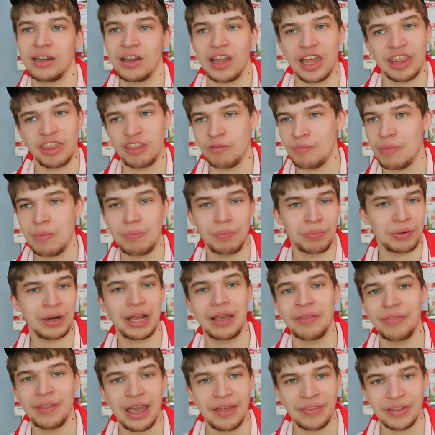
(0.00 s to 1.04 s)
like they've been
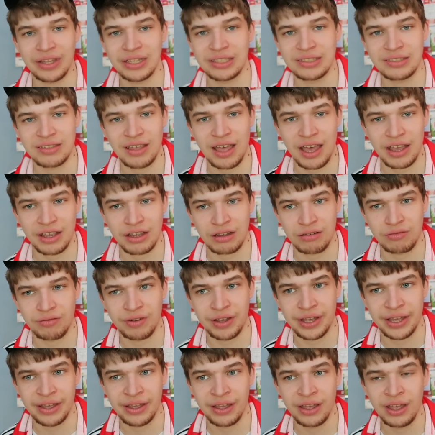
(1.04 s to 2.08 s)
playing there the entire
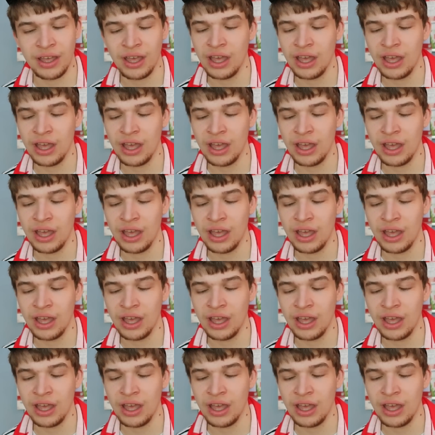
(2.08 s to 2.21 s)
career.